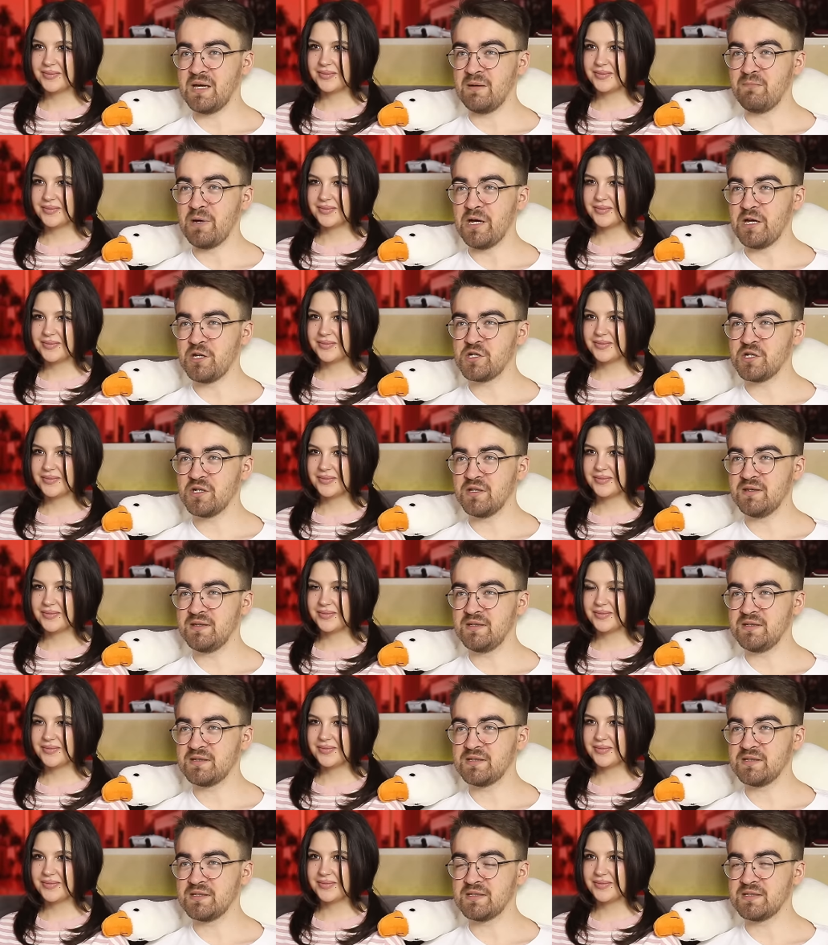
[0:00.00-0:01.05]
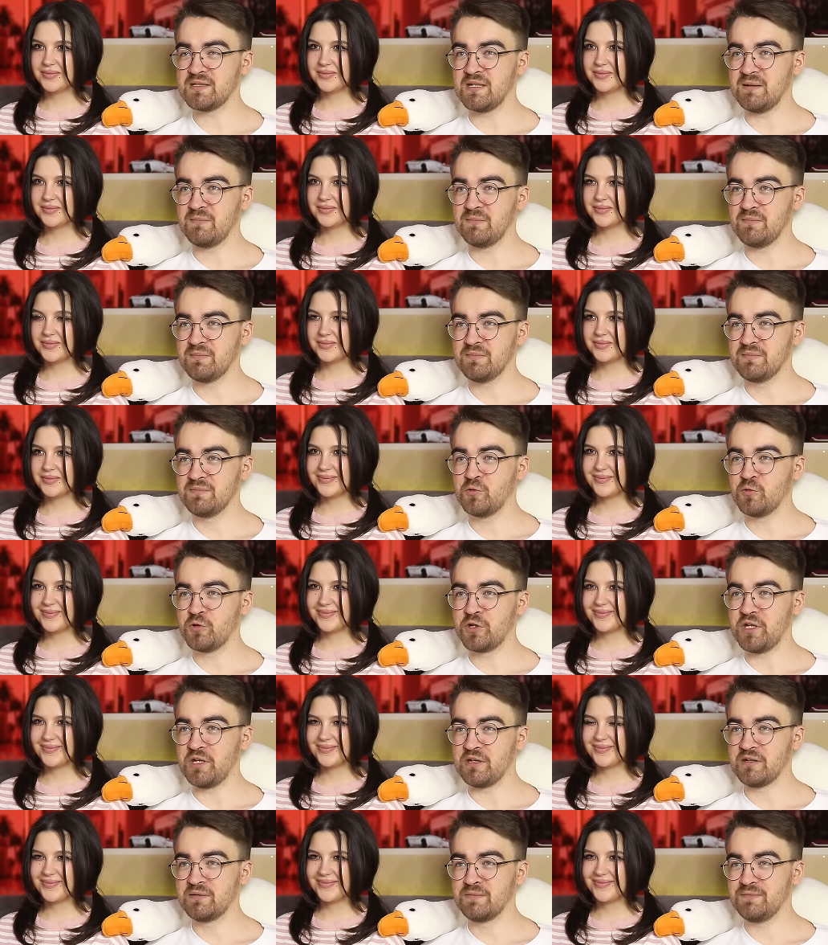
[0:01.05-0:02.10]
Speaker 1: Imagine this is some
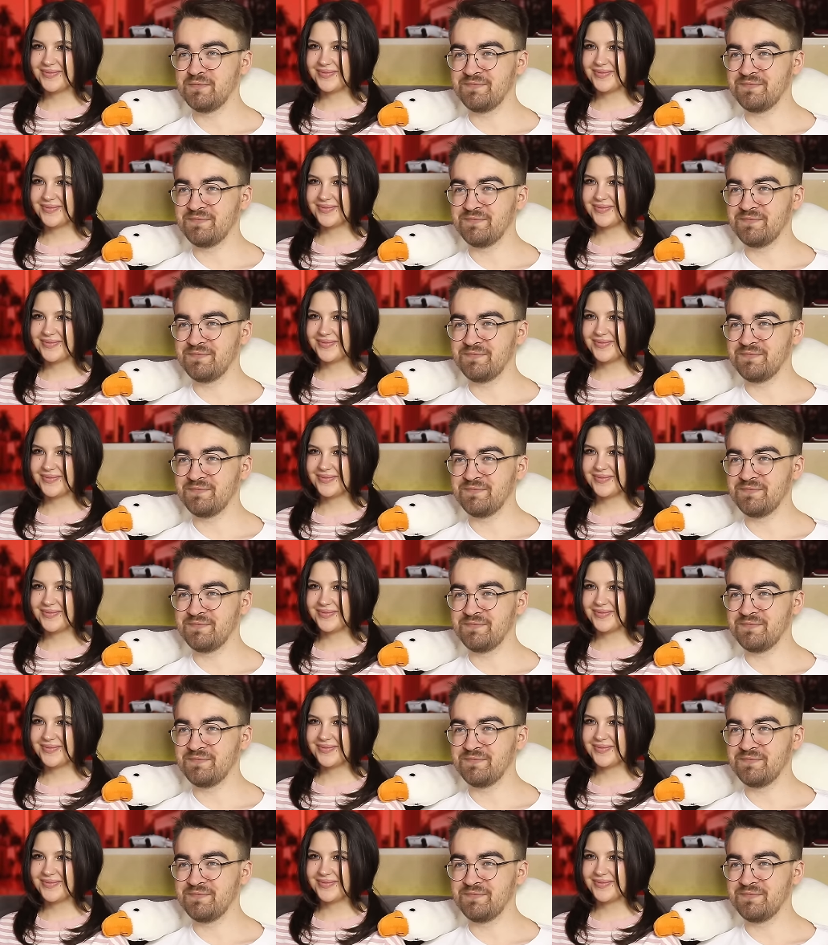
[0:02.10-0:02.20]
cookie.